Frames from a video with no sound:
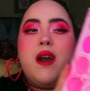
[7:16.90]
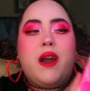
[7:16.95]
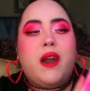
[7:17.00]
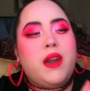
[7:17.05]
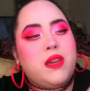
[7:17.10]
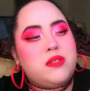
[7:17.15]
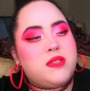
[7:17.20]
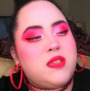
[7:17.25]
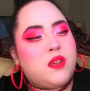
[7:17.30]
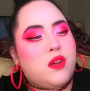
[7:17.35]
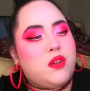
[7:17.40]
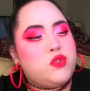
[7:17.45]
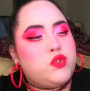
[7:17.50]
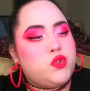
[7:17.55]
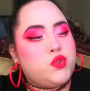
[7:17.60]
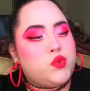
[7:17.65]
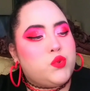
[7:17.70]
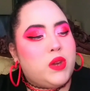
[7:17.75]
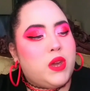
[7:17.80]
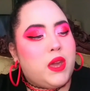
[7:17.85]
I think I'll
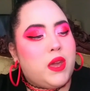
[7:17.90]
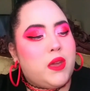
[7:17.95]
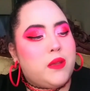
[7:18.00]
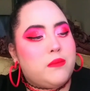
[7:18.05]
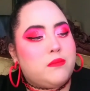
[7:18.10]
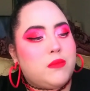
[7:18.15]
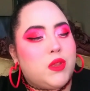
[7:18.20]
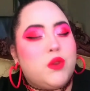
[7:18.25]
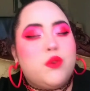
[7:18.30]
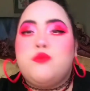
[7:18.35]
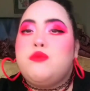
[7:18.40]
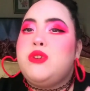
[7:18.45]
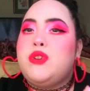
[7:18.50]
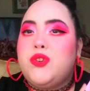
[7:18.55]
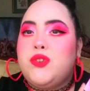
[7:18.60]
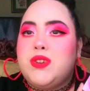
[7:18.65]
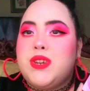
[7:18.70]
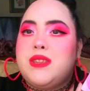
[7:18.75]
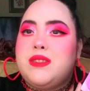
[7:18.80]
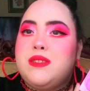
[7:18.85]
do
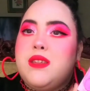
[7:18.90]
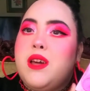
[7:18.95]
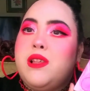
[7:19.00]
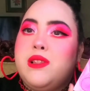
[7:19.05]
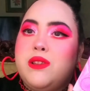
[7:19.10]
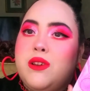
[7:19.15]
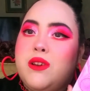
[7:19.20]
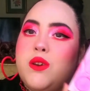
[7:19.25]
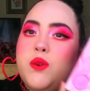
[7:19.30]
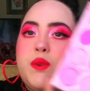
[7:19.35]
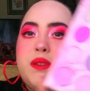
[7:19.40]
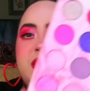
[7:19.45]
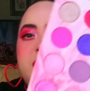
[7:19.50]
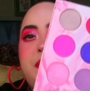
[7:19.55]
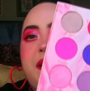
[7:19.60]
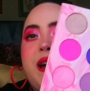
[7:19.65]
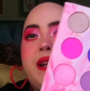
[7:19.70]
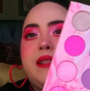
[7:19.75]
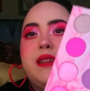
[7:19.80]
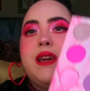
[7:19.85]
recreate a look with this
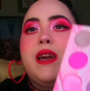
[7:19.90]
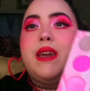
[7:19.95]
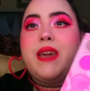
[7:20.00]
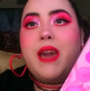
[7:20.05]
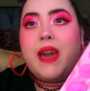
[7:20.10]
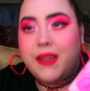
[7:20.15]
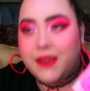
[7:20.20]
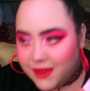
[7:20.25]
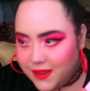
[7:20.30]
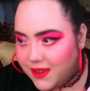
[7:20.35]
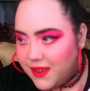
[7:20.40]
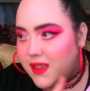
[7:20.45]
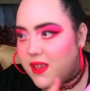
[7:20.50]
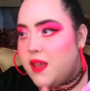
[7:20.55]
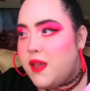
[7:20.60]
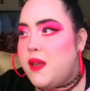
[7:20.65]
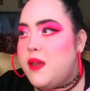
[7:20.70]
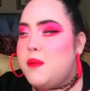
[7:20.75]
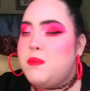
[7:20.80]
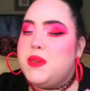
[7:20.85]
palette again.
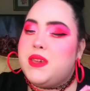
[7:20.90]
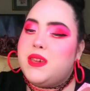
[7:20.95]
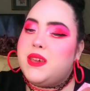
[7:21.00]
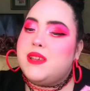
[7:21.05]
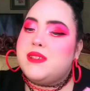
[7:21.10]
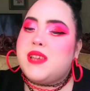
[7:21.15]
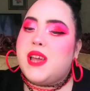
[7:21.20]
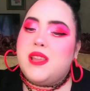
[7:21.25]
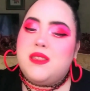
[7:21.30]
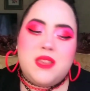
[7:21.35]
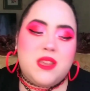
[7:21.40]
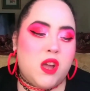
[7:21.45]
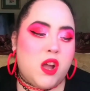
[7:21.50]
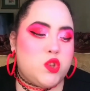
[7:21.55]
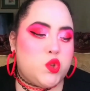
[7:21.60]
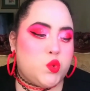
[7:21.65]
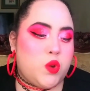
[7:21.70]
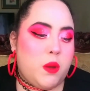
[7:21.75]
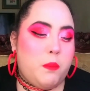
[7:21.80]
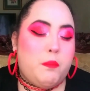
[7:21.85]
Because I think I'll
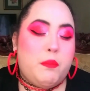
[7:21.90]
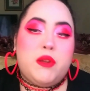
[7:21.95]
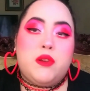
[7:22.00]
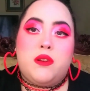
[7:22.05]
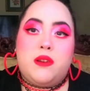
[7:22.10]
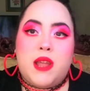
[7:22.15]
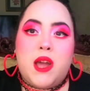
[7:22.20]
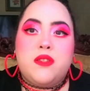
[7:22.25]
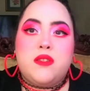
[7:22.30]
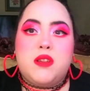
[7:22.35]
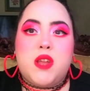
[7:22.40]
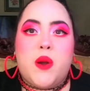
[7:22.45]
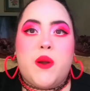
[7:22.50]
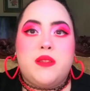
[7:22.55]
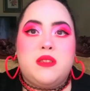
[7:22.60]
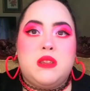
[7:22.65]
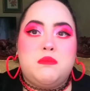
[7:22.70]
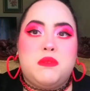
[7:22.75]
do it better now than how I did it